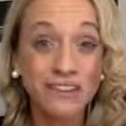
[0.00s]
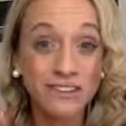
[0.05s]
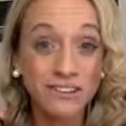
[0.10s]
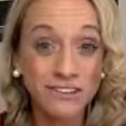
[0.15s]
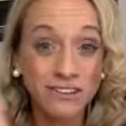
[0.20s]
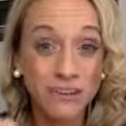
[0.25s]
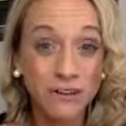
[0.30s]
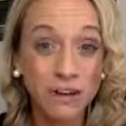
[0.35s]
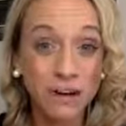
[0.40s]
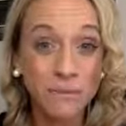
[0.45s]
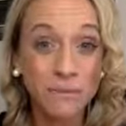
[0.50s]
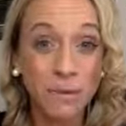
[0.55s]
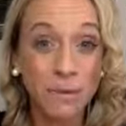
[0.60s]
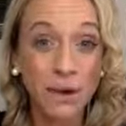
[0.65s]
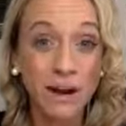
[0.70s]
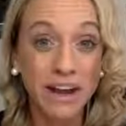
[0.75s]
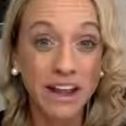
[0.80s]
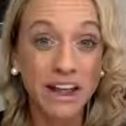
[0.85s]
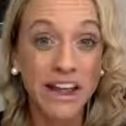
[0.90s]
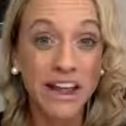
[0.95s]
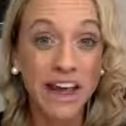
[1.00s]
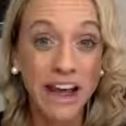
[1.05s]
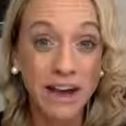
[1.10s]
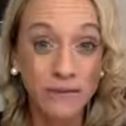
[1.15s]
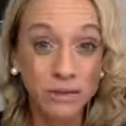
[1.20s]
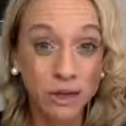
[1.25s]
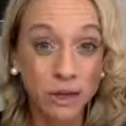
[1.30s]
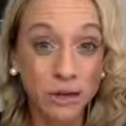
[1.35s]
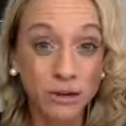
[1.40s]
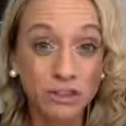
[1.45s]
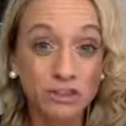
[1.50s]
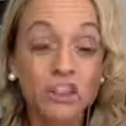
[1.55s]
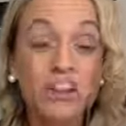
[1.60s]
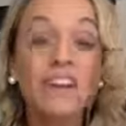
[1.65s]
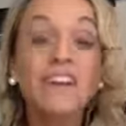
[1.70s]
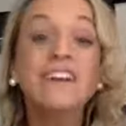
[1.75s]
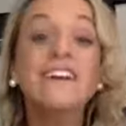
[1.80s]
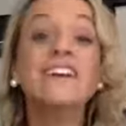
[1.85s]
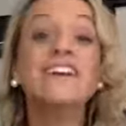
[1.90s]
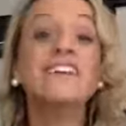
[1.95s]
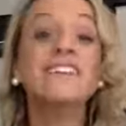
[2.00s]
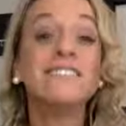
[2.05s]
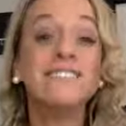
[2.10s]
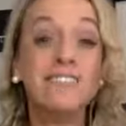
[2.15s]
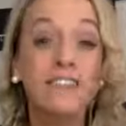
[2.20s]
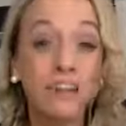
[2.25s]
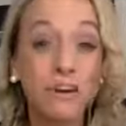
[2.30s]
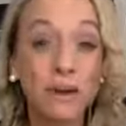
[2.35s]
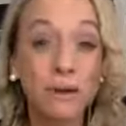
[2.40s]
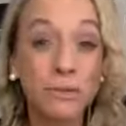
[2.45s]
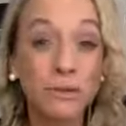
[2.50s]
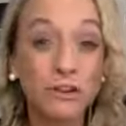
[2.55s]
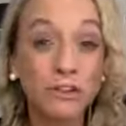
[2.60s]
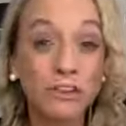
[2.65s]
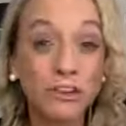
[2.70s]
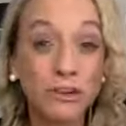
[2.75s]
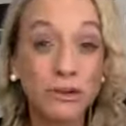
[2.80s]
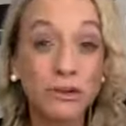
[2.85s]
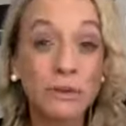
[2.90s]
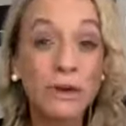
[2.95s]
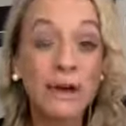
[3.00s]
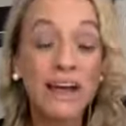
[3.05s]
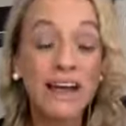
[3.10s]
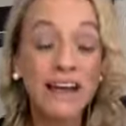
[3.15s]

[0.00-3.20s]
Secret number one, have a coach. Secret number two,